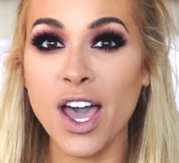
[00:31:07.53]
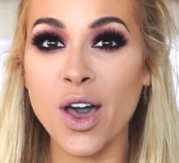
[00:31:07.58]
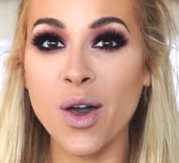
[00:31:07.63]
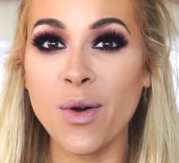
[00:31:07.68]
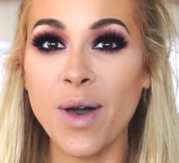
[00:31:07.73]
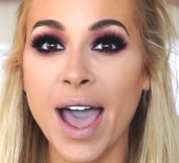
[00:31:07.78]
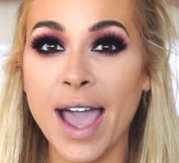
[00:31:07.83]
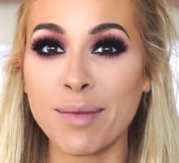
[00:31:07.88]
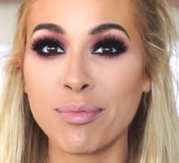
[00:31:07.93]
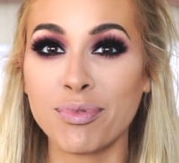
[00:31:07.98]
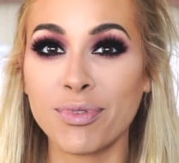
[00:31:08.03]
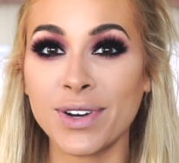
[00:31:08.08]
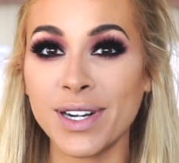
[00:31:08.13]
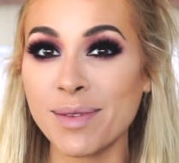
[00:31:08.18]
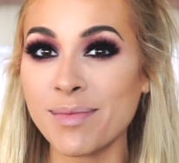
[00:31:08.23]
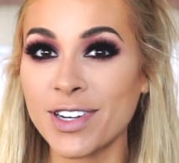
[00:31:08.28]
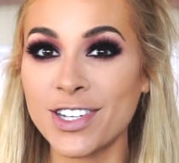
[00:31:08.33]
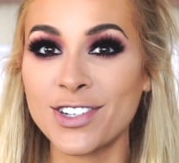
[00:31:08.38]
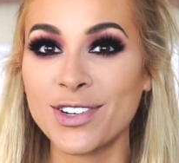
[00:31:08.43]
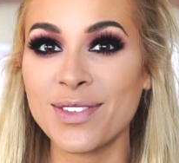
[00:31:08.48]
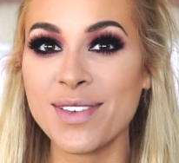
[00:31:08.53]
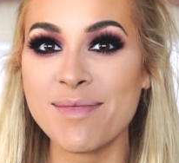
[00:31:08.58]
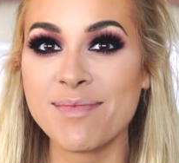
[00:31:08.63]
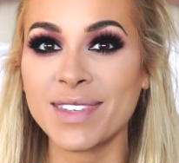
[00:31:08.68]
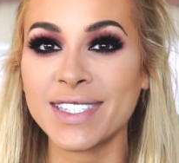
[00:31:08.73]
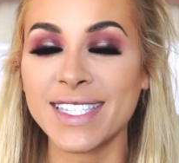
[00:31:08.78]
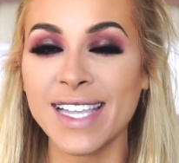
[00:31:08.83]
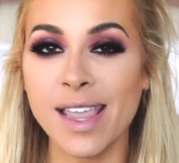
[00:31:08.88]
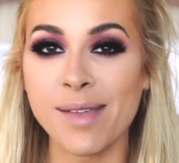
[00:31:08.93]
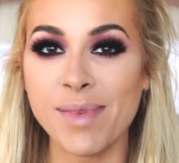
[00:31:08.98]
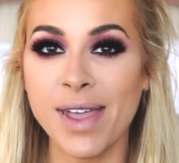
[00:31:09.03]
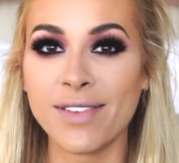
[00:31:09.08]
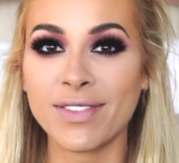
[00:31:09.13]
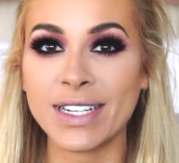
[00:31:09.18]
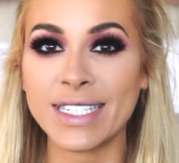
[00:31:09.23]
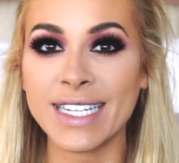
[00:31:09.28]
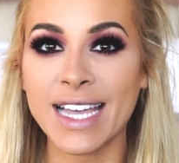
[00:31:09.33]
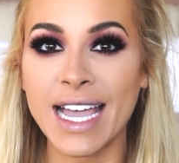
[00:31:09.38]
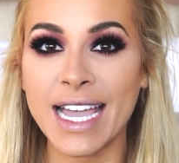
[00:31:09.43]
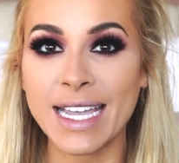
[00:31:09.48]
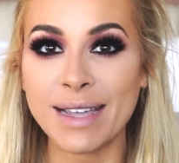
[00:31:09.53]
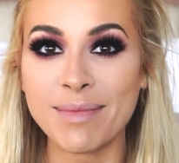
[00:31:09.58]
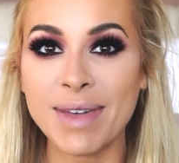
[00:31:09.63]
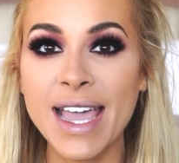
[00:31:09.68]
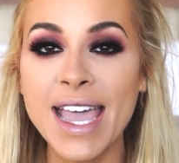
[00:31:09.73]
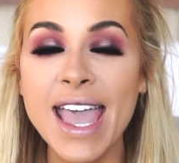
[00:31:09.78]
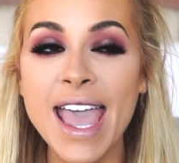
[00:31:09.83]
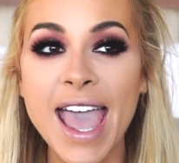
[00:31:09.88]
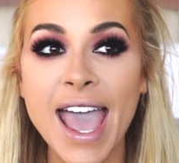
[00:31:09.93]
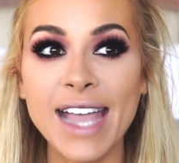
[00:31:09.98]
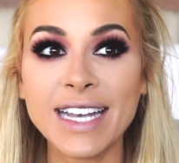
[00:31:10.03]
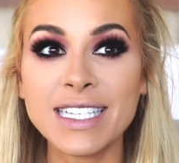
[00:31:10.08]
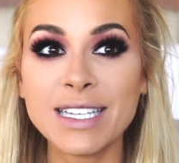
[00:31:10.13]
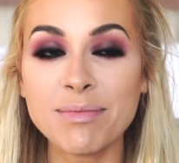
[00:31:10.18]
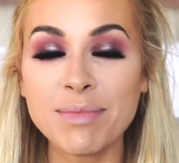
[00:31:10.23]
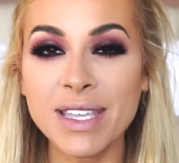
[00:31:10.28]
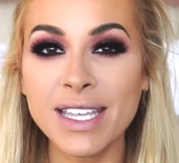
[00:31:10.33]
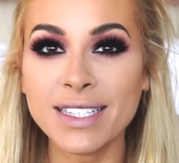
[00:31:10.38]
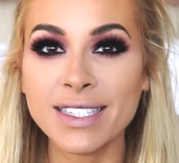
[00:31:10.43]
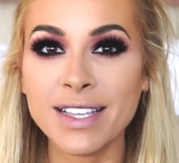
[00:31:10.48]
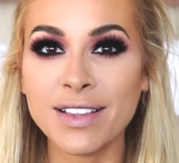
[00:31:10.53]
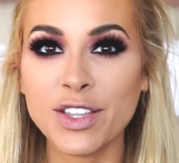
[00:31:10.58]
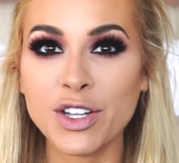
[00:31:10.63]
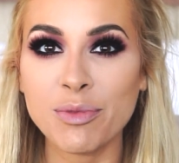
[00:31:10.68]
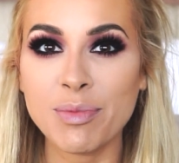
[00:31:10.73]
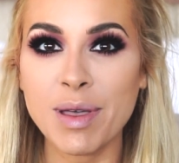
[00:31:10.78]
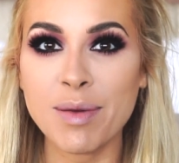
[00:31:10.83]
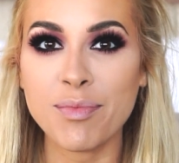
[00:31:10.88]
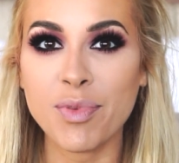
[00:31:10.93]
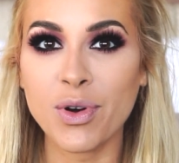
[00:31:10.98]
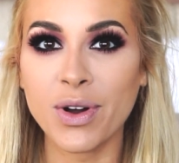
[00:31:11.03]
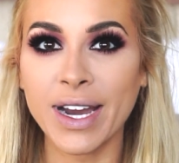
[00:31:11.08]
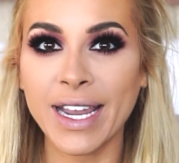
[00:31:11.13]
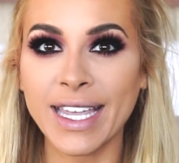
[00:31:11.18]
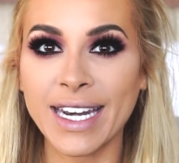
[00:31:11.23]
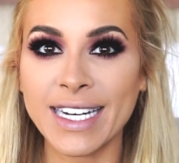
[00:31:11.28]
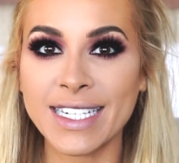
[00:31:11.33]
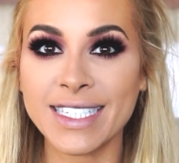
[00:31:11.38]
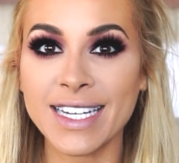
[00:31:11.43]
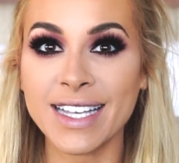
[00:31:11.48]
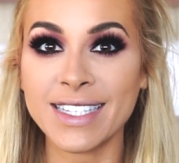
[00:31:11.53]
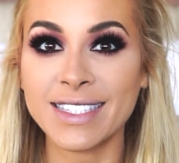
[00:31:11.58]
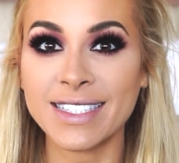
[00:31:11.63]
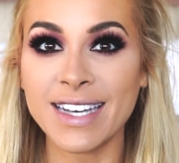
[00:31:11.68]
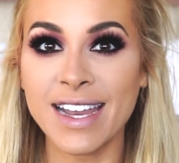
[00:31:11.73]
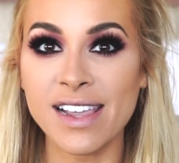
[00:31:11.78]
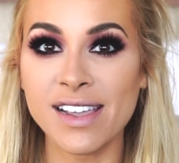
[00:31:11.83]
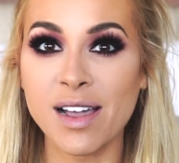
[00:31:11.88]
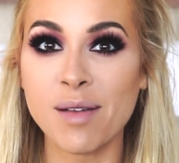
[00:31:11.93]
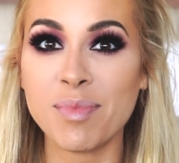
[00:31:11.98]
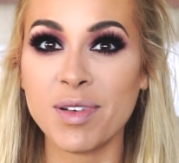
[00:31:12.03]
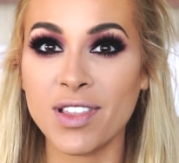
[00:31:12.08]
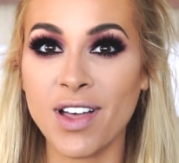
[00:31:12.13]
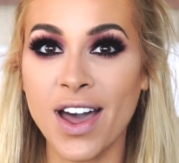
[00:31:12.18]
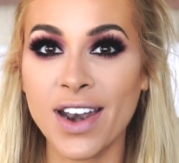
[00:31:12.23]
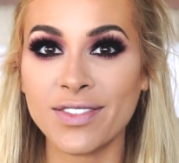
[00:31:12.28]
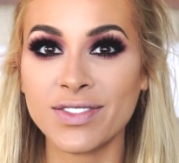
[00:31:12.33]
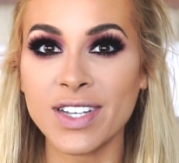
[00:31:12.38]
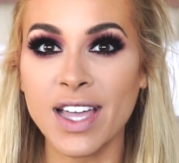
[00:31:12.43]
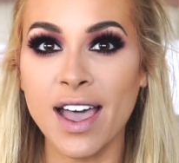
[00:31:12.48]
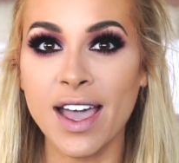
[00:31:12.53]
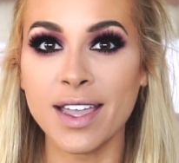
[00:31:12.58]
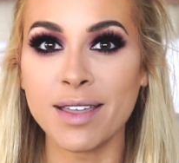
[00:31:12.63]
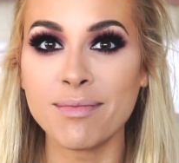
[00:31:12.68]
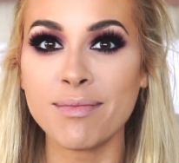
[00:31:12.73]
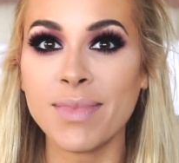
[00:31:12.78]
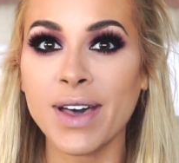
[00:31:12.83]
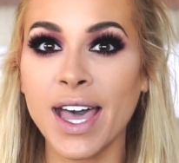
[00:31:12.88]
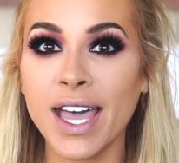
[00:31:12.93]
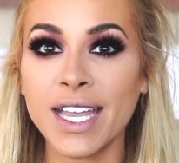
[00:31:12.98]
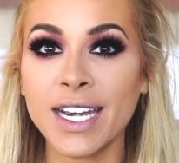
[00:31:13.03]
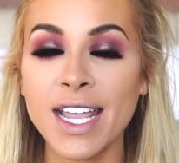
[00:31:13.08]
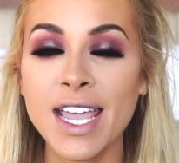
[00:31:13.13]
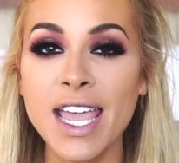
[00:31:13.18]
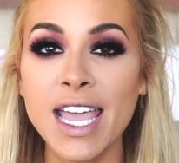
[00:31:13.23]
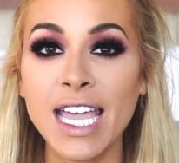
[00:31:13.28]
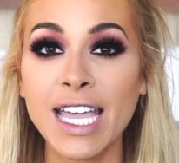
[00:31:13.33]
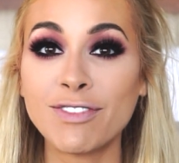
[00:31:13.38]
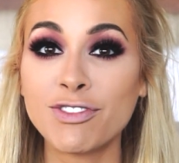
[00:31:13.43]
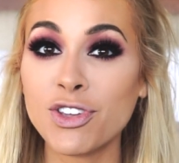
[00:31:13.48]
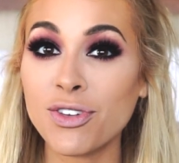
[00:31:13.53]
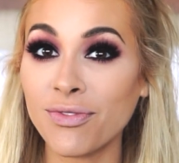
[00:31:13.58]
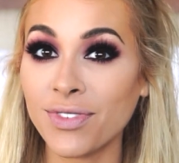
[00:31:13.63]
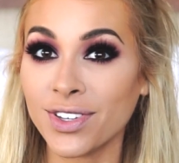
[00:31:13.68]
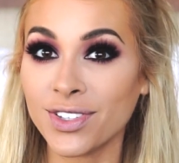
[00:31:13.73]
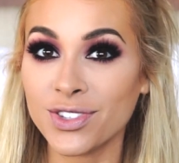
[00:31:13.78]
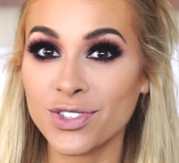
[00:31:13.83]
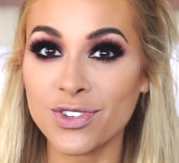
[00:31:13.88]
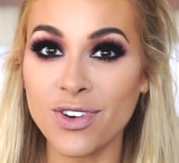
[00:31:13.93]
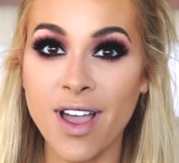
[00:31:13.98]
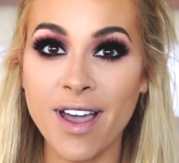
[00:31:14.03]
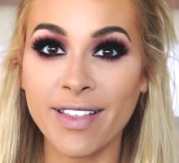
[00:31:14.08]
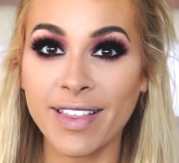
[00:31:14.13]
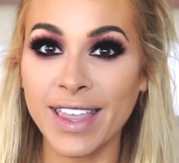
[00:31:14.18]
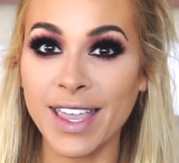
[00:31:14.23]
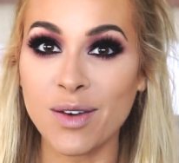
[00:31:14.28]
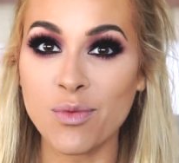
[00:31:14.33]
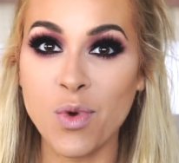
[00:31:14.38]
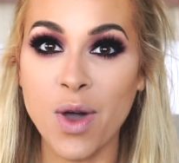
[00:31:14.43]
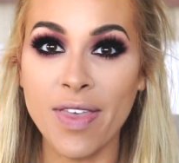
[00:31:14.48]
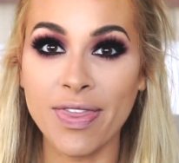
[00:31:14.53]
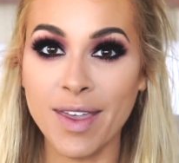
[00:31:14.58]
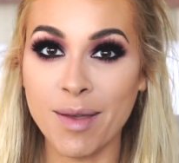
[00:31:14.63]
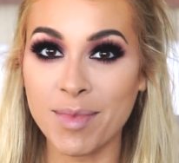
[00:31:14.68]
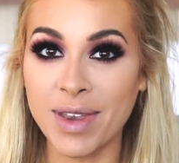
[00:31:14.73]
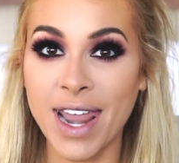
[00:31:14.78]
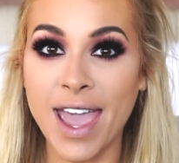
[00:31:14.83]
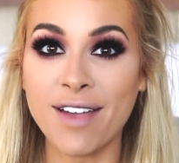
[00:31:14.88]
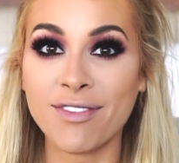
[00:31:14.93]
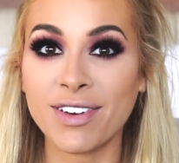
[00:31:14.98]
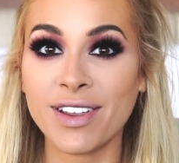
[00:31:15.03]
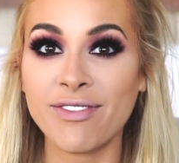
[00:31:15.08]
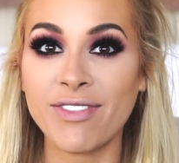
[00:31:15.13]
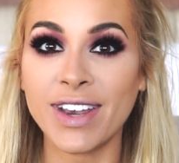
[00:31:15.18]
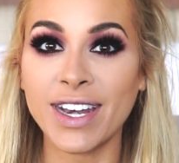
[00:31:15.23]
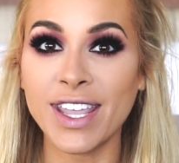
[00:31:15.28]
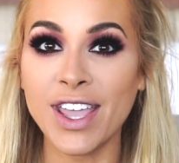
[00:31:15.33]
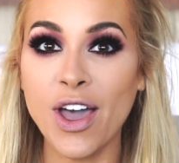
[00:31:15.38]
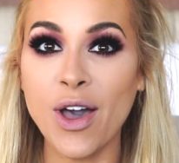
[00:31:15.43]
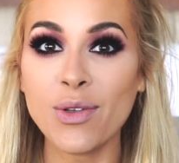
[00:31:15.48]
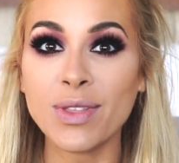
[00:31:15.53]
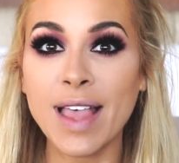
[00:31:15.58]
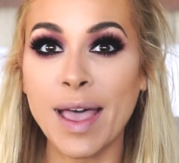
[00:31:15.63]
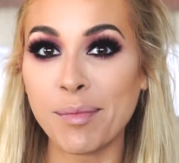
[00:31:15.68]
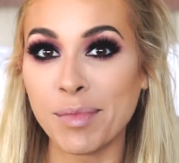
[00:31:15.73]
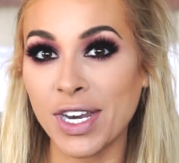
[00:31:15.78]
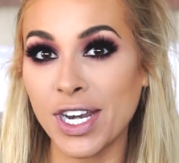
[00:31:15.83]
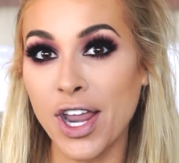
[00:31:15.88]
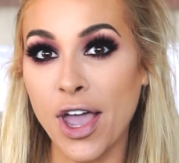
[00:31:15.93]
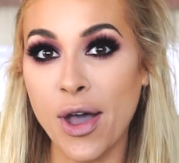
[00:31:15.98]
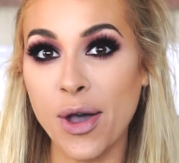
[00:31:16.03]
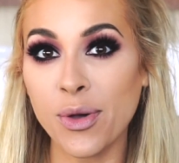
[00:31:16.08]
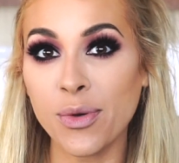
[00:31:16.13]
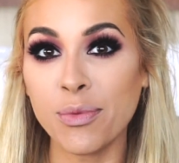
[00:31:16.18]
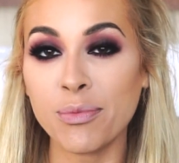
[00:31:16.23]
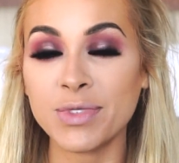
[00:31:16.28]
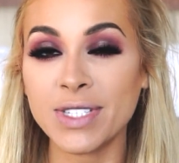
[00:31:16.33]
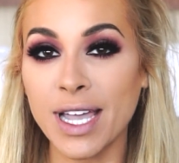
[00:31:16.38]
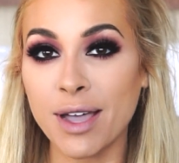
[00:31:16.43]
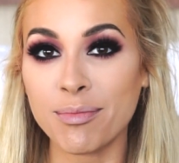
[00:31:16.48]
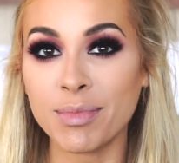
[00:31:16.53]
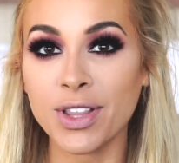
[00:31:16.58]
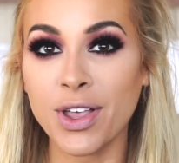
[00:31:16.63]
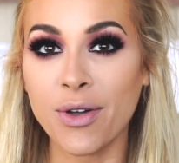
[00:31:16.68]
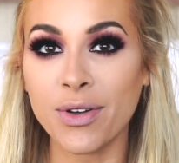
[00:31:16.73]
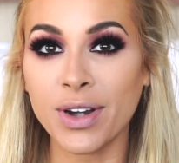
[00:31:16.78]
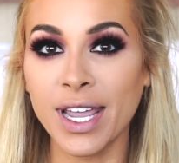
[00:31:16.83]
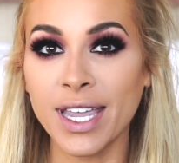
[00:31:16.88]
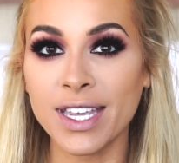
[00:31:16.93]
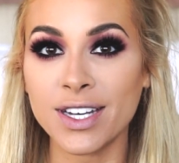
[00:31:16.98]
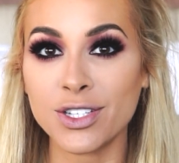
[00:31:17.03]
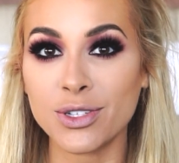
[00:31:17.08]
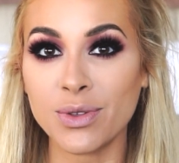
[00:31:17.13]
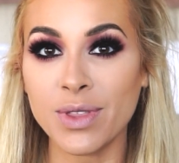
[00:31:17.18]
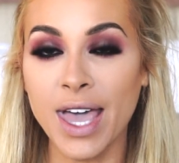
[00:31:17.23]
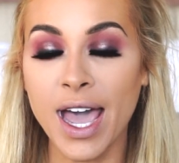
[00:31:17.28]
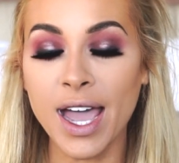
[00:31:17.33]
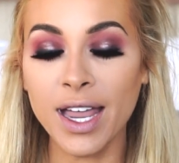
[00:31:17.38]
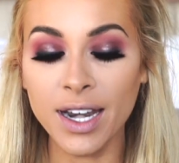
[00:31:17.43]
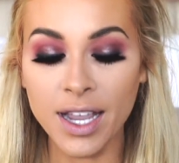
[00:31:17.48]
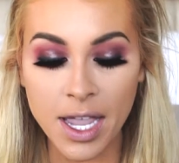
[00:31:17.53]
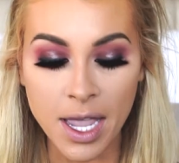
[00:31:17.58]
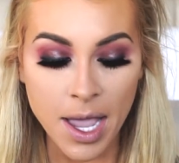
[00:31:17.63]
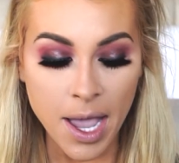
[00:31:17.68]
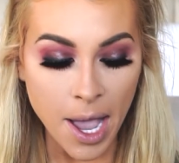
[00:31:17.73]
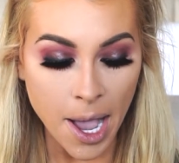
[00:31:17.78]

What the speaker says: I pretty much do them the same every time, and to me it's a little bit boring and it does take up a lot of time, but if you feel strongly and want them in every video, let me know down below and I can do that.